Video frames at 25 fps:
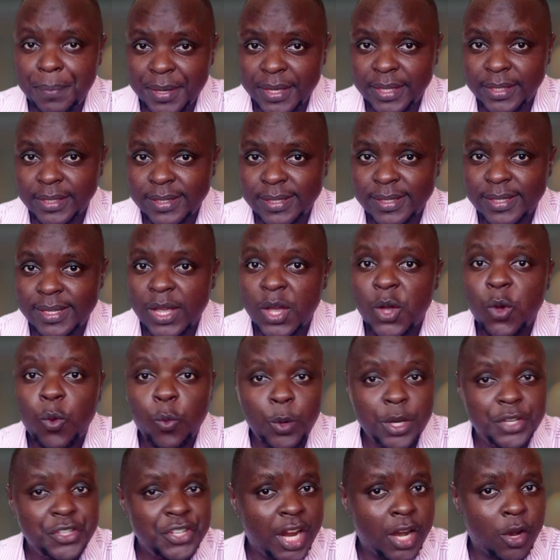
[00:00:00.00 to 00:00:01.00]
bills,
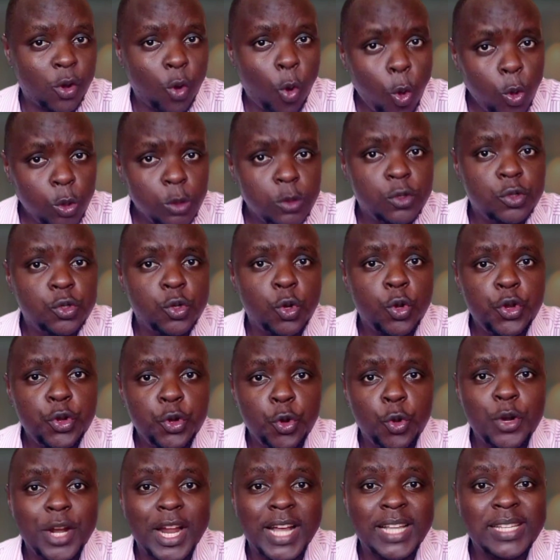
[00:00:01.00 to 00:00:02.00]
which are also
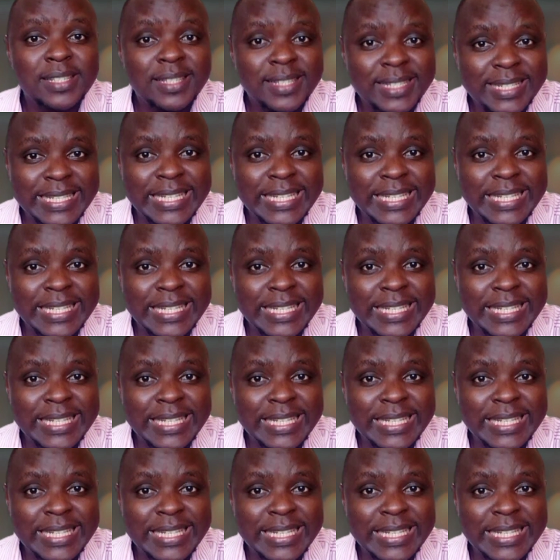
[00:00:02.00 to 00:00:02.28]
known as